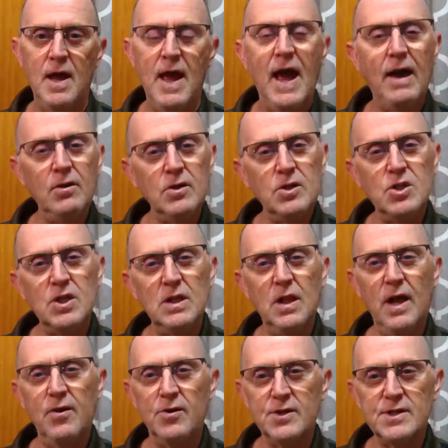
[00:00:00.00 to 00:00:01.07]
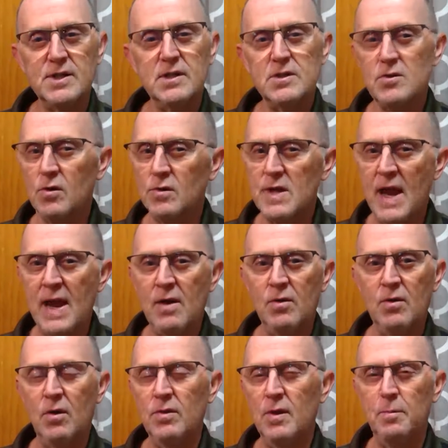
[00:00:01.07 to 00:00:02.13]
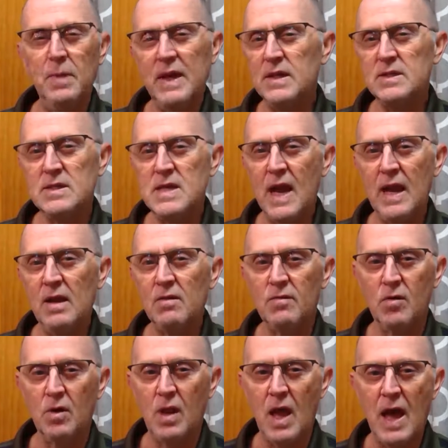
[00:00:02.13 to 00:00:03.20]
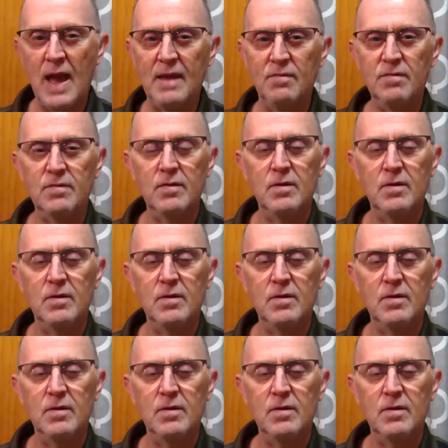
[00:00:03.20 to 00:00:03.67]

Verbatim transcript: How could she let her sister down on the biggest day of her life?